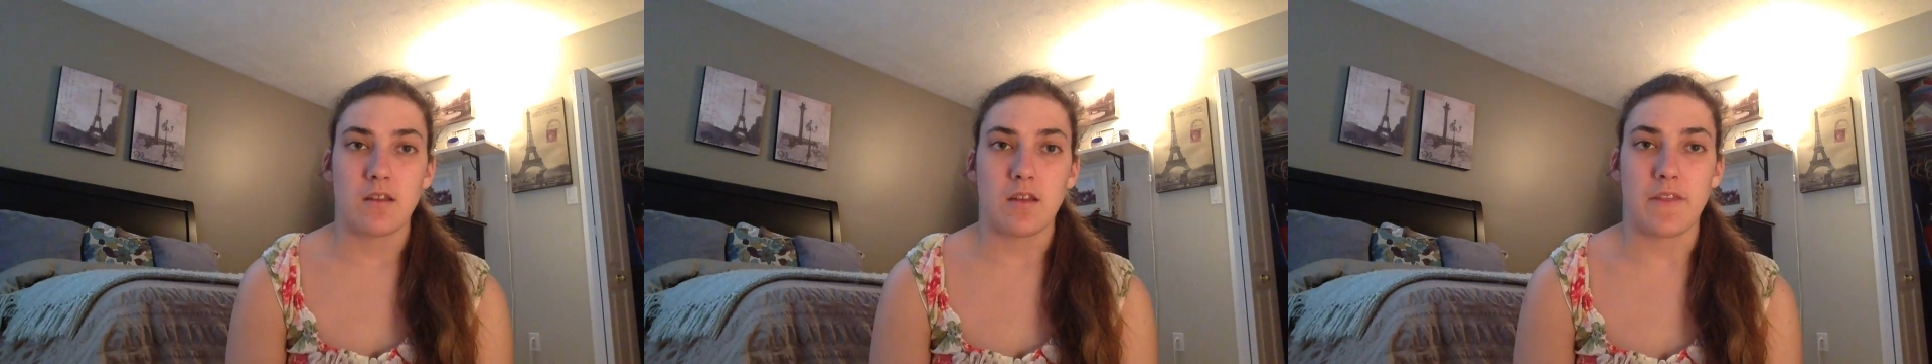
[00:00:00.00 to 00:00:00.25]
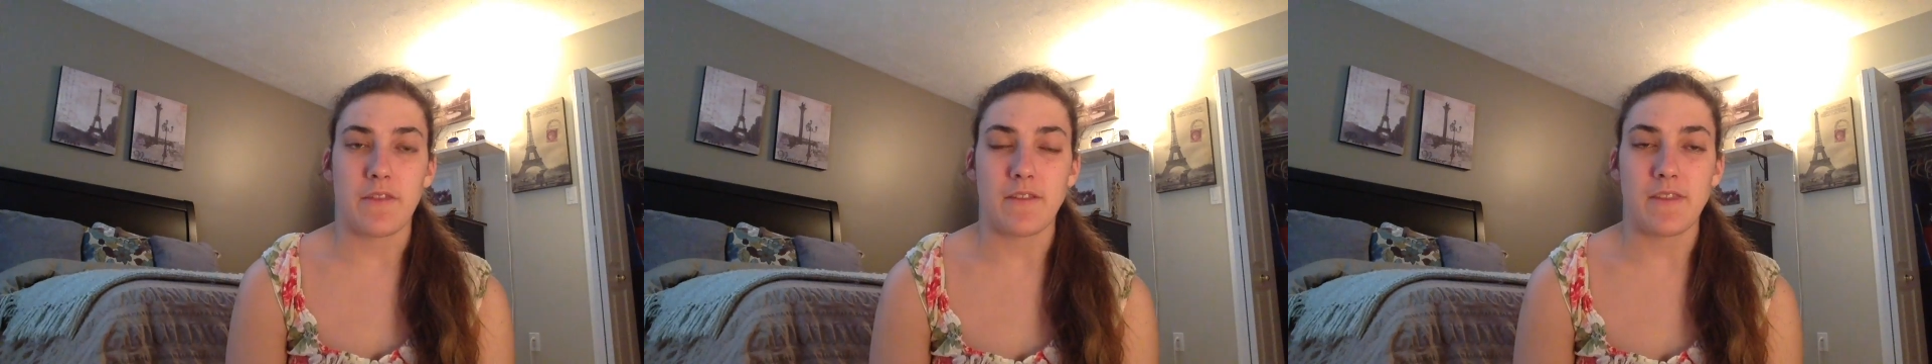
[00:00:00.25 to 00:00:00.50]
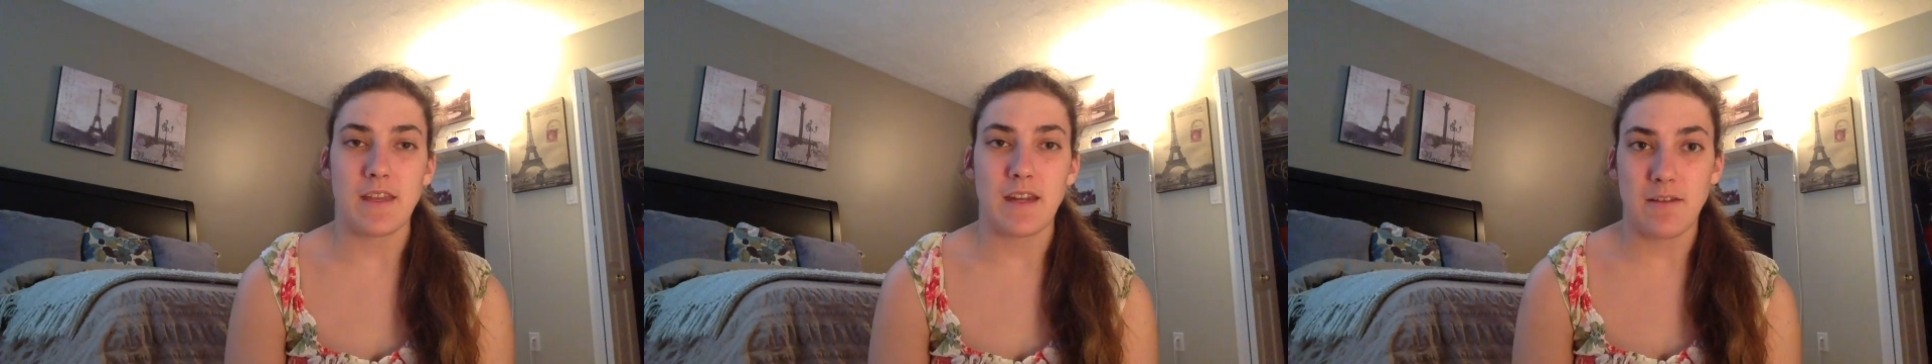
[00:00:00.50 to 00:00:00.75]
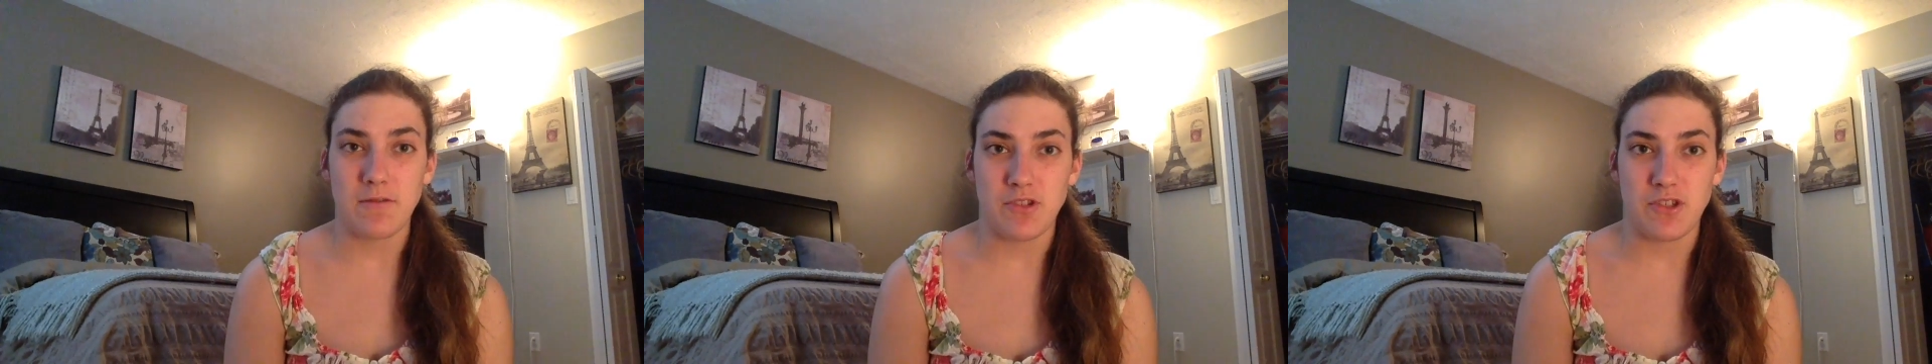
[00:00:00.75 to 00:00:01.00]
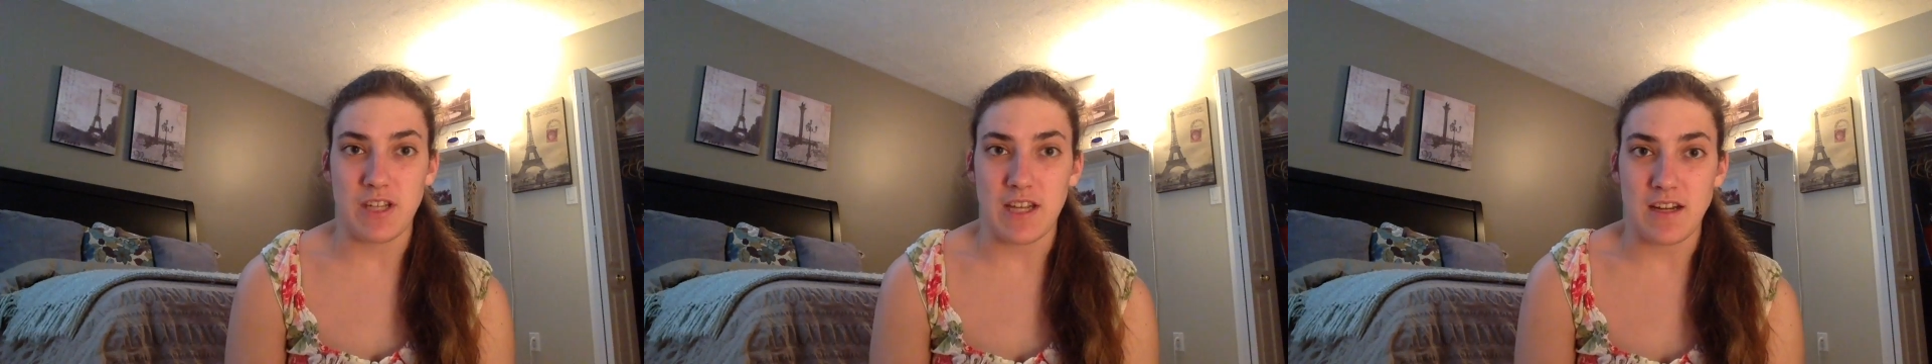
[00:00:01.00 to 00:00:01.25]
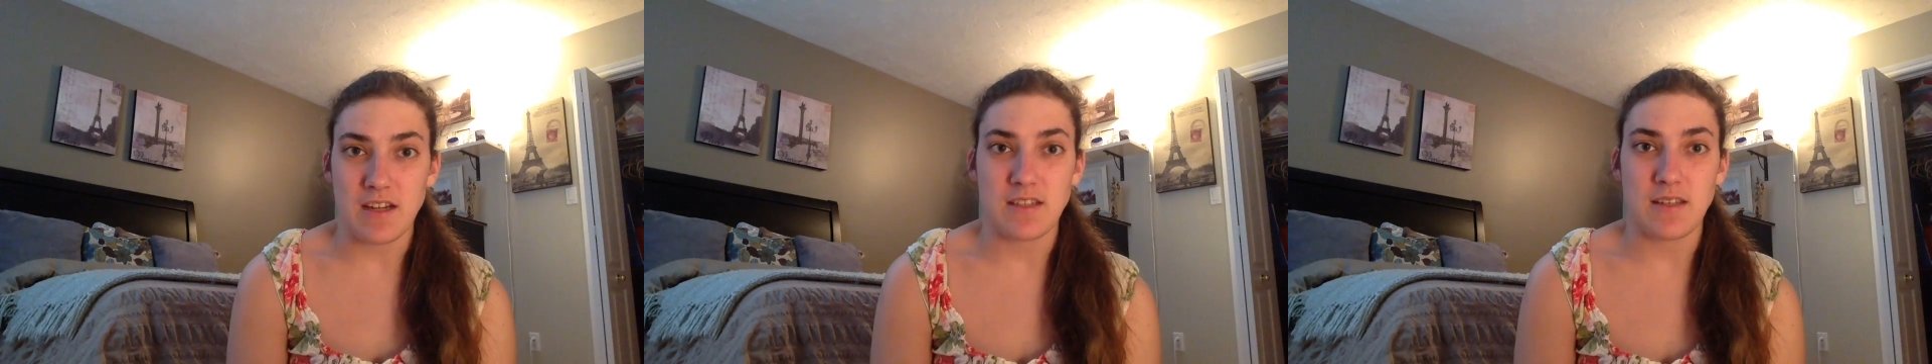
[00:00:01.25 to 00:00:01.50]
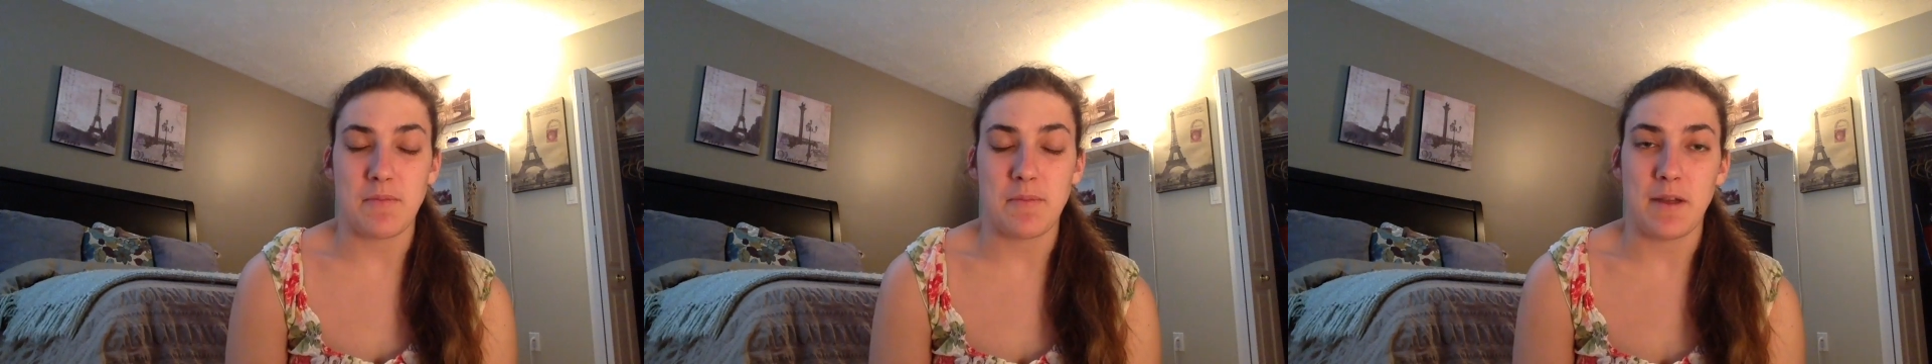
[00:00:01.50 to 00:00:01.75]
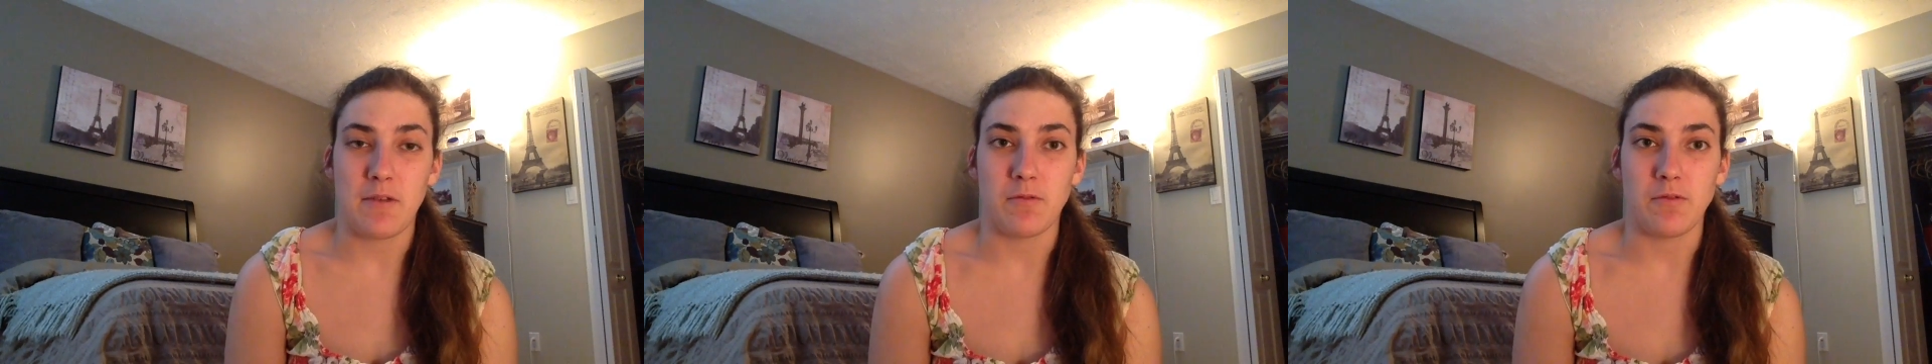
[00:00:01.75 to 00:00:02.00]
I thought that I would share some of
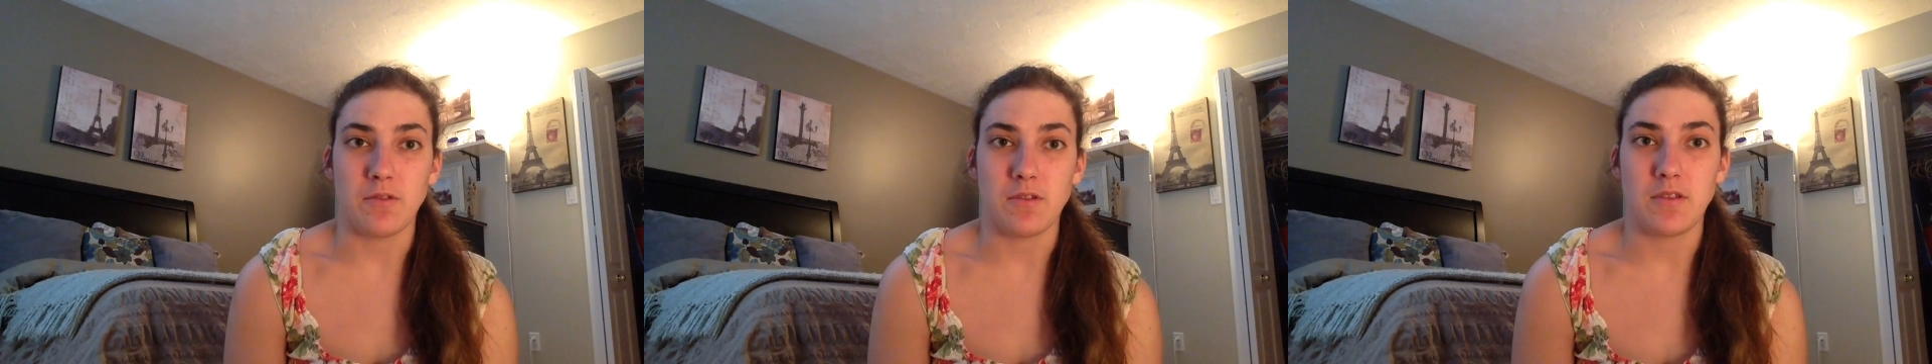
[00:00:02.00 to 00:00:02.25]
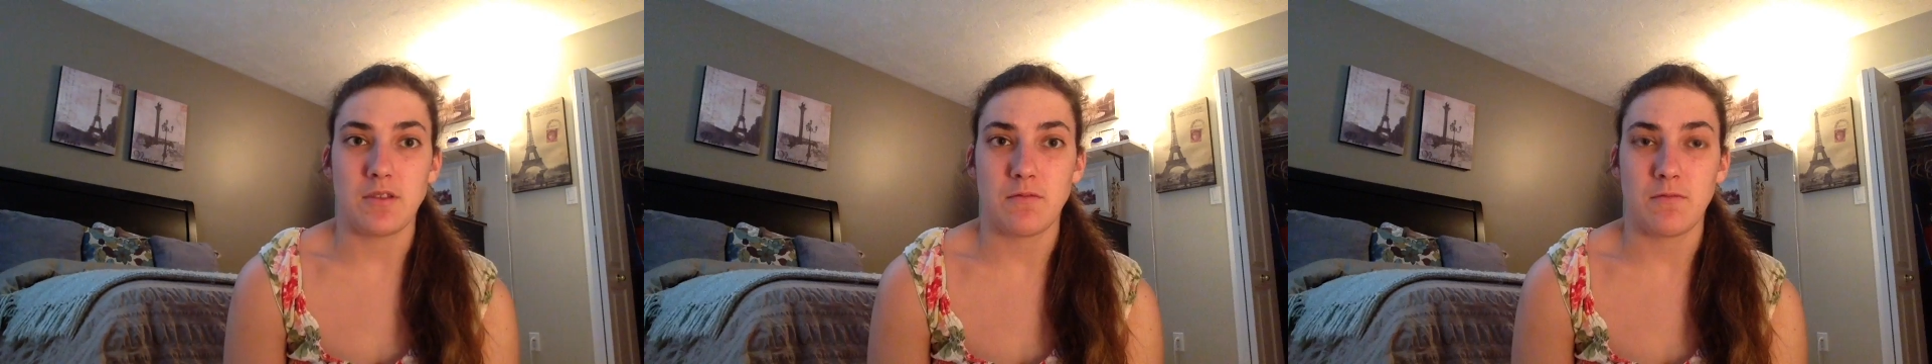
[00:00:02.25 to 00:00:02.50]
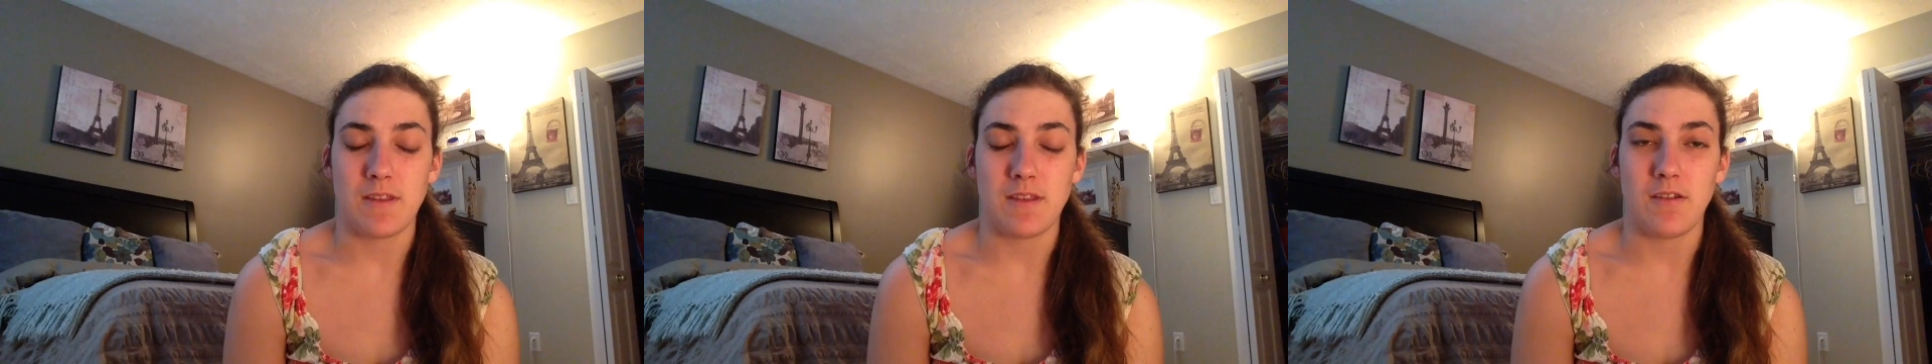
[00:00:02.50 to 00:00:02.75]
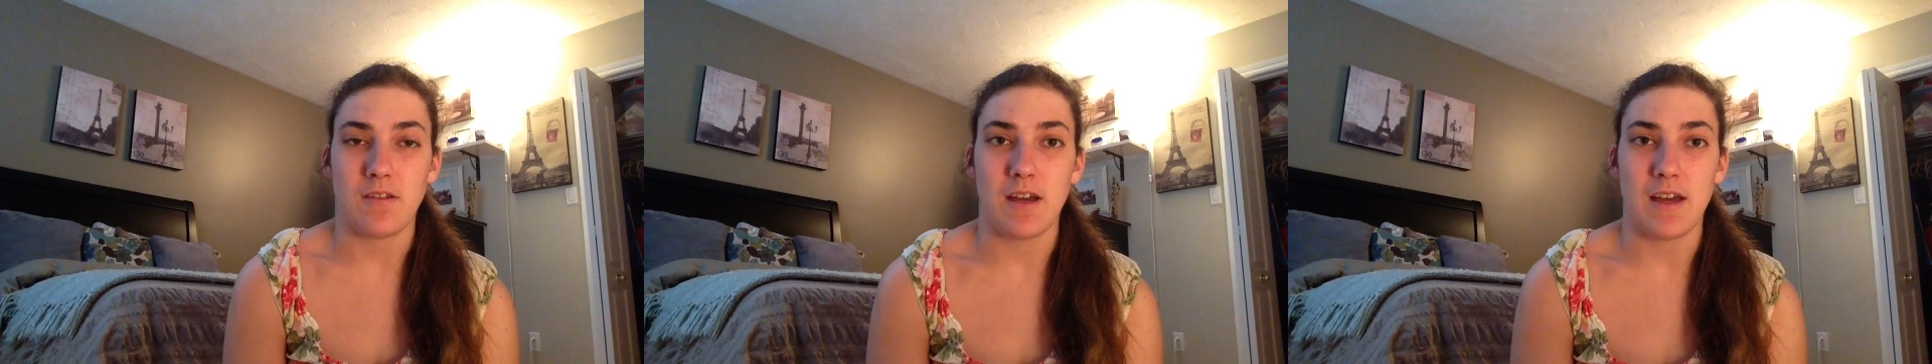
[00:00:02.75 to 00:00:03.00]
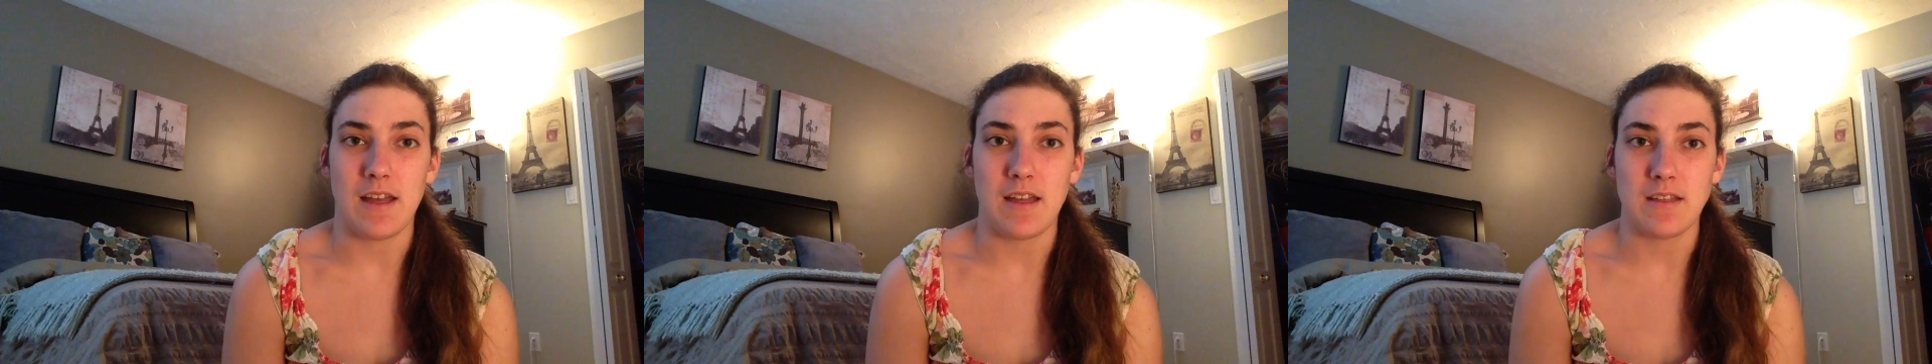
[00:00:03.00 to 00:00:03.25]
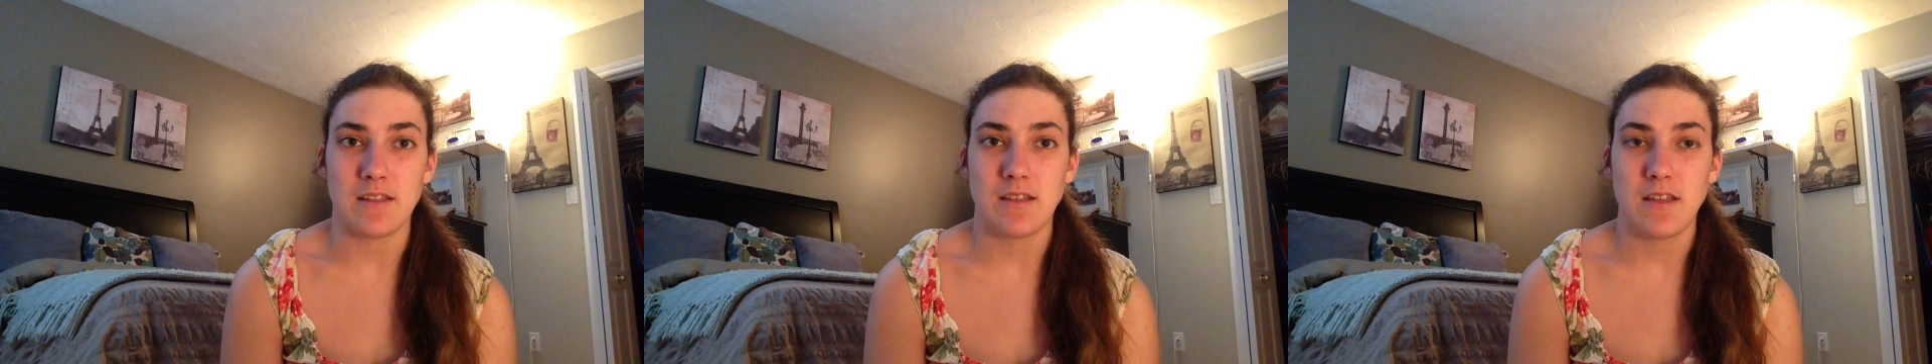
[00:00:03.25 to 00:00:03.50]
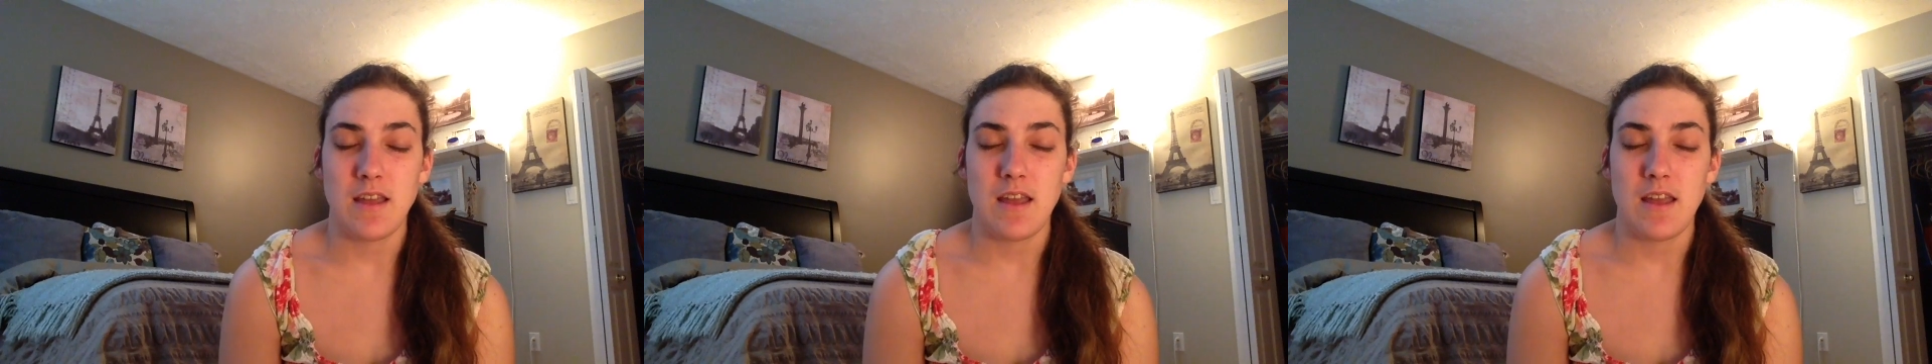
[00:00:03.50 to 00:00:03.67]
my rules with you guys,